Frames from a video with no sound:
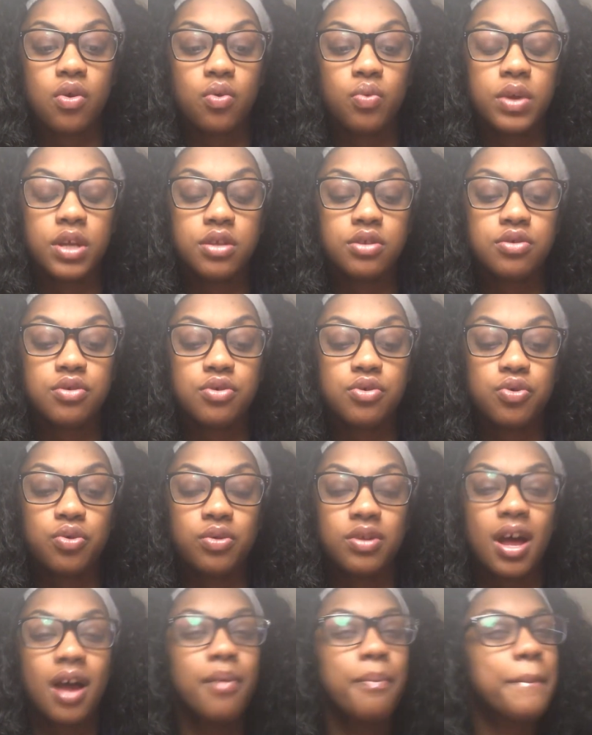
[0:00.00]
week
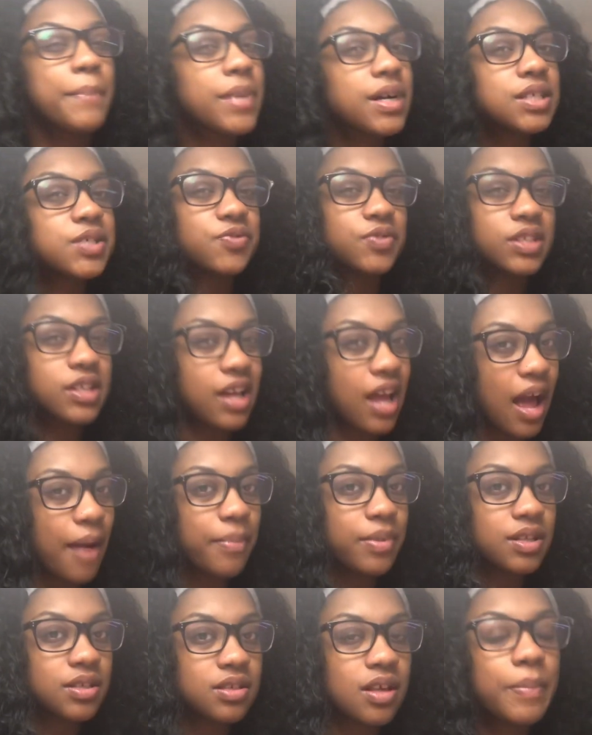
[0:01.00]
2, not much really
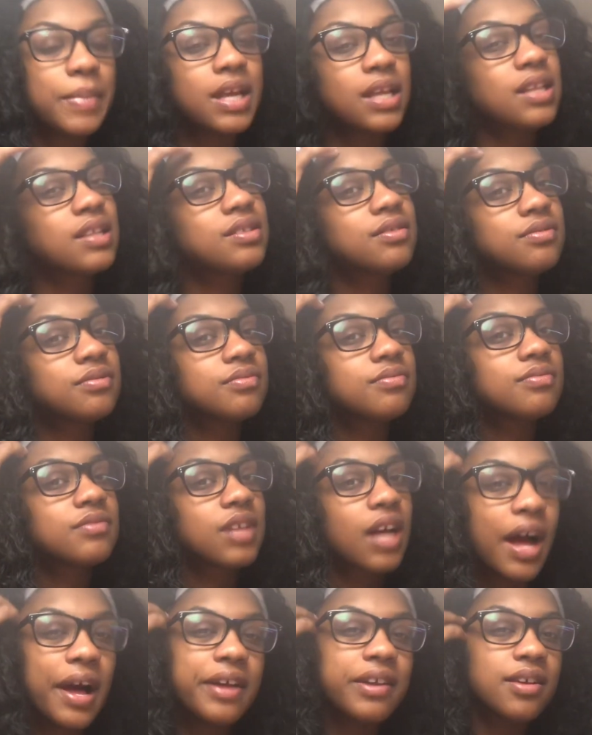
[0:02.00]
happened. I mean,
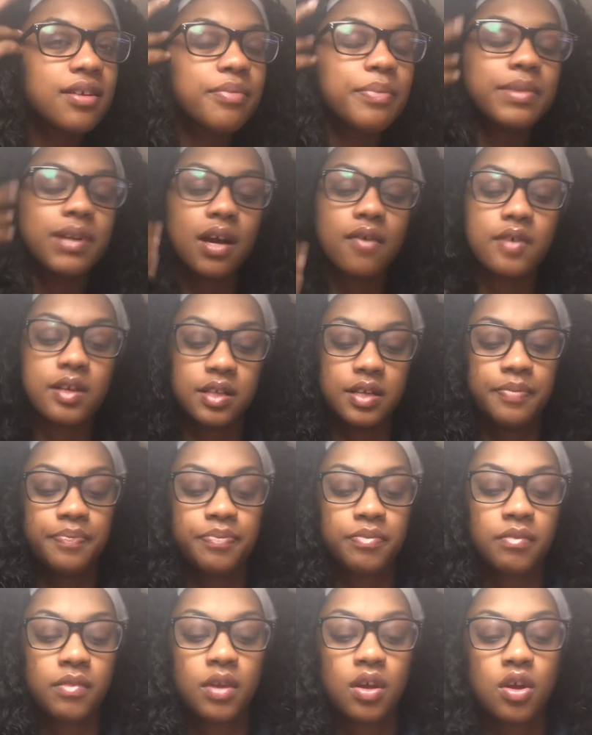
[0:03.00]
kind of, but not really.
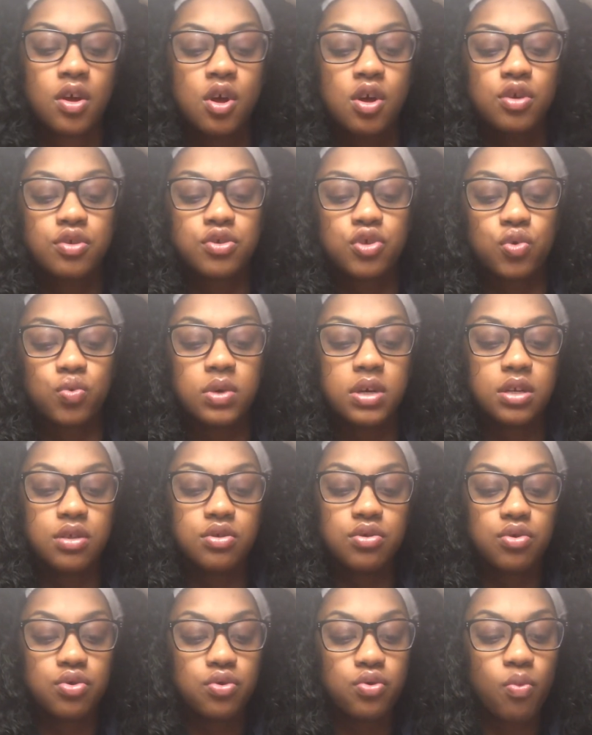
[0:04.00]
So, week
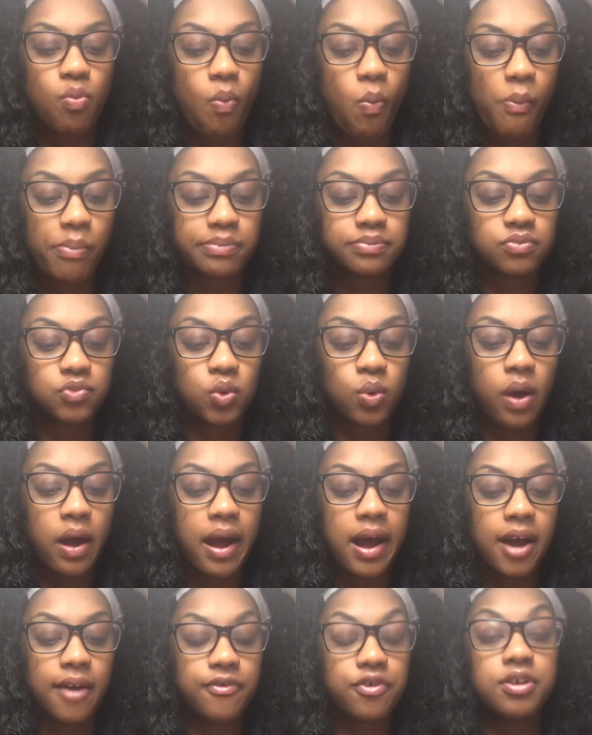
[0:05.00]
2, you
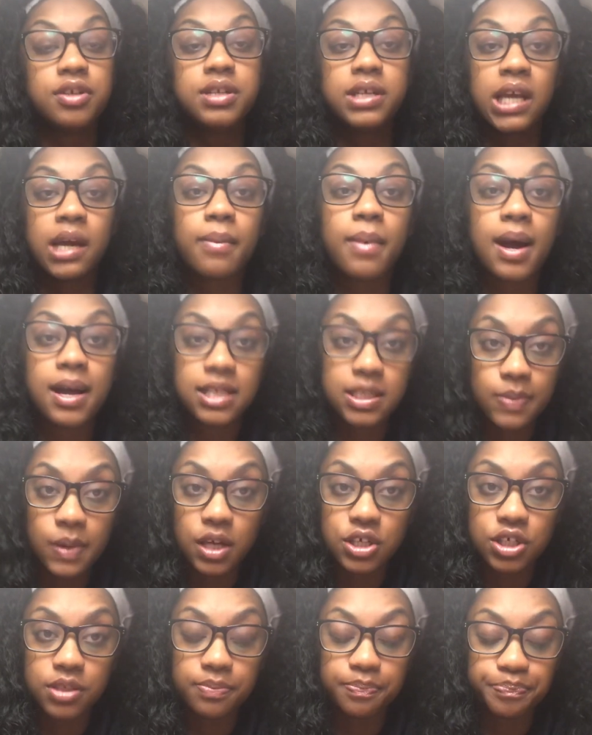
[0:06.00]
have your DMI
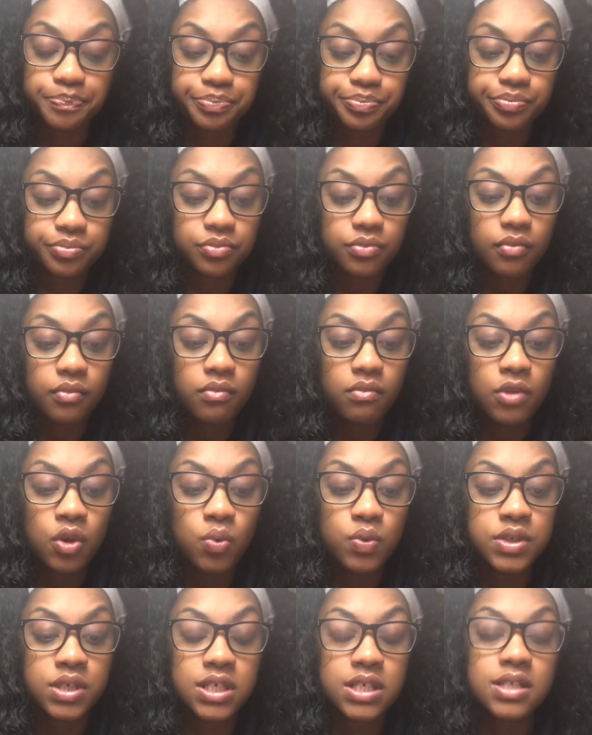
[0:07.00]
inspection,
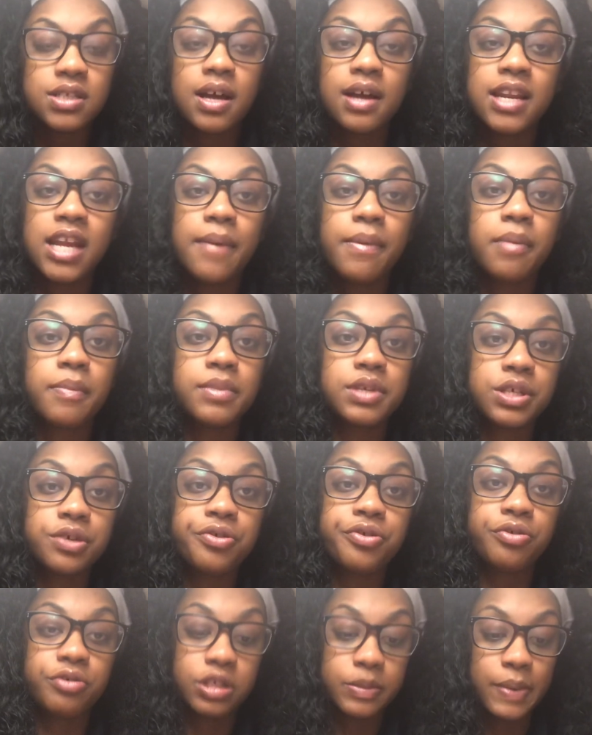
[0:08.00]
which is dynamic
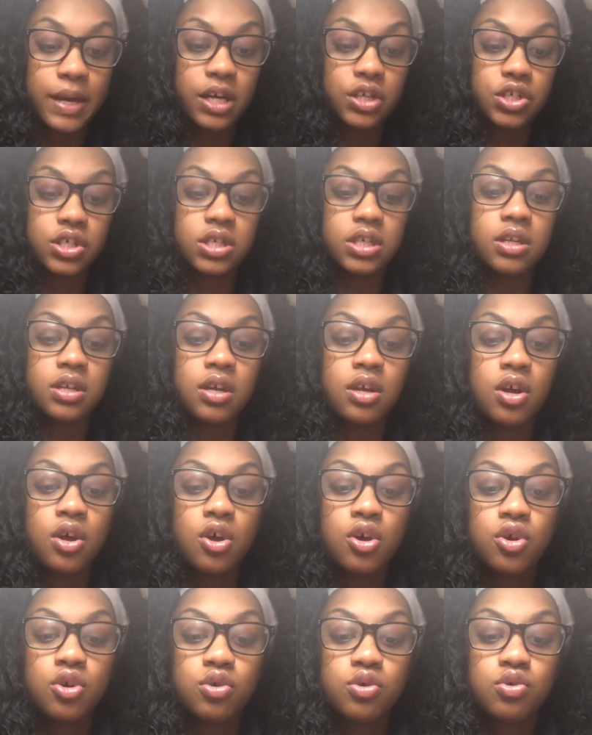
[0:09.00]
material inspection.
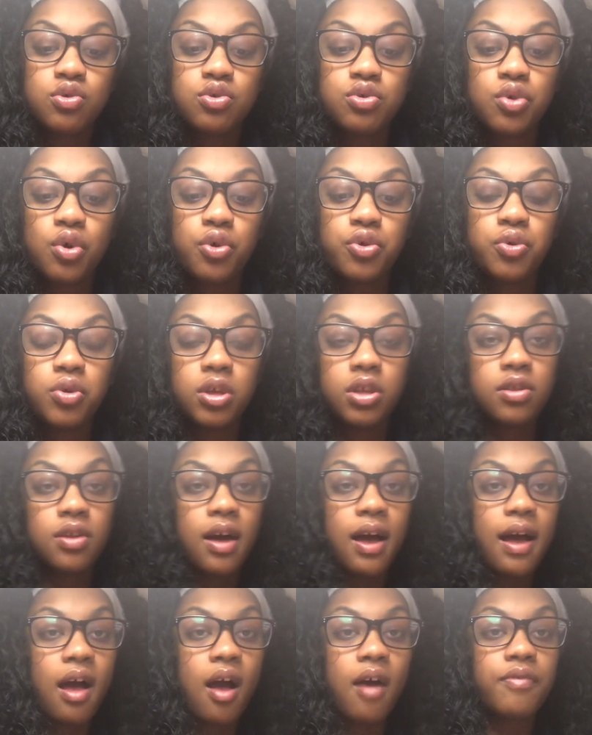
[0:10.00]
So, you either
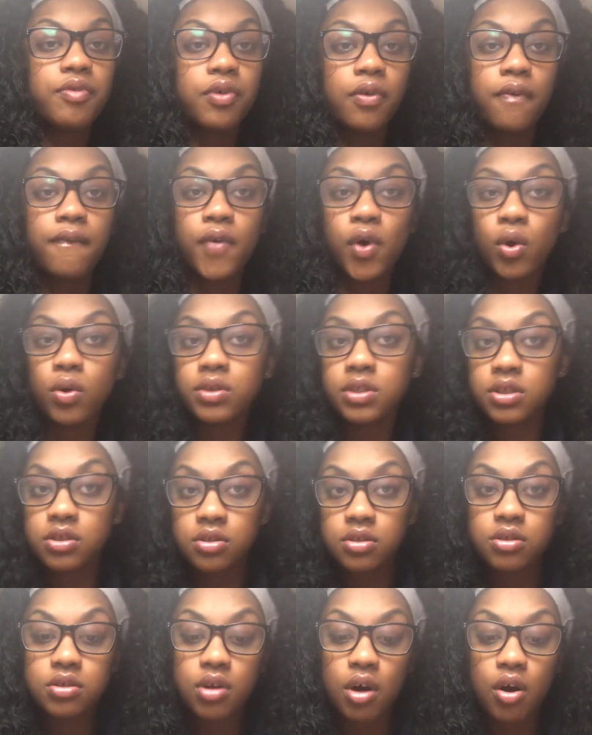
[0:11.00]
have the fold
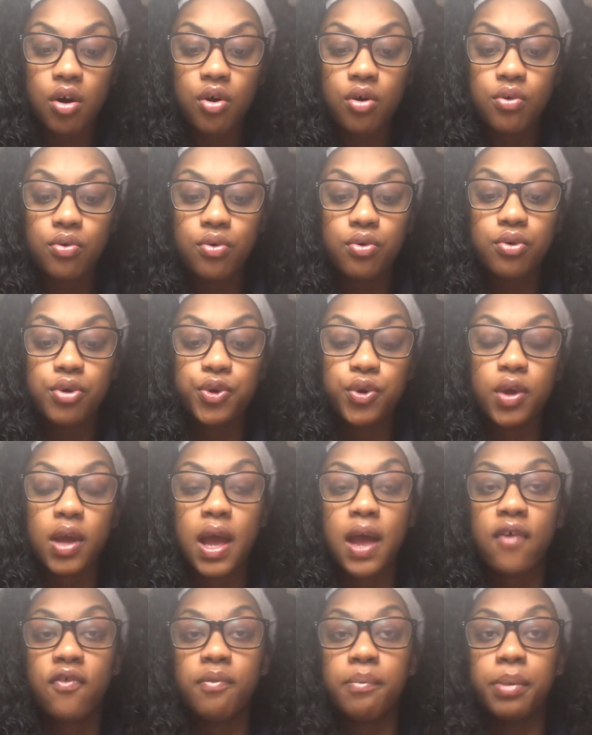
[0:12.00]
and stow or you
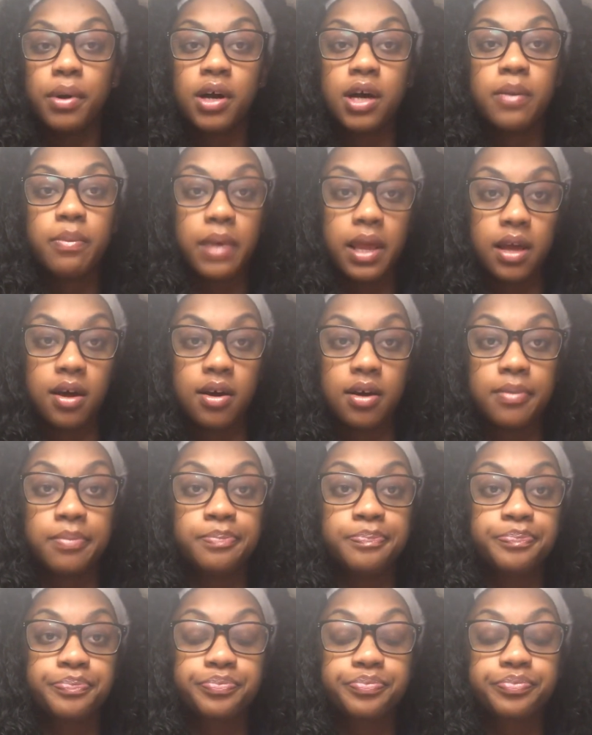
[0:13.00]
have a bunk makeup.